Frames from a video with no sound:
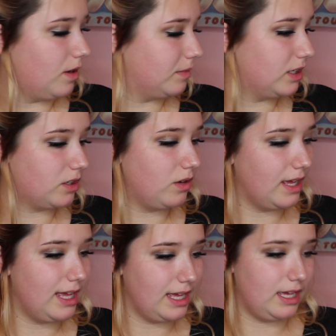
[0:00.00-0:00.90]
I'm gonna go
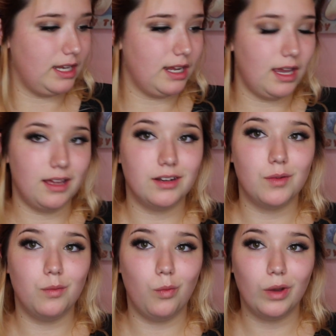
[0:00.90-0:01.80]
ahead and
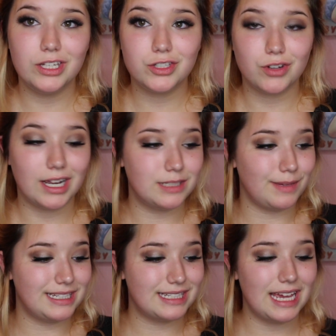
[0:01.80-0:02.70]
moisturize
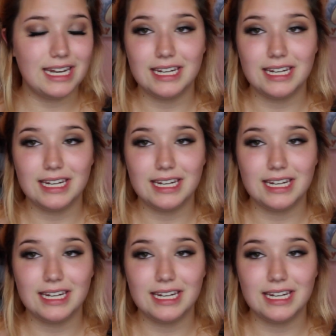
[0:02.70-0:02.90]
my skin.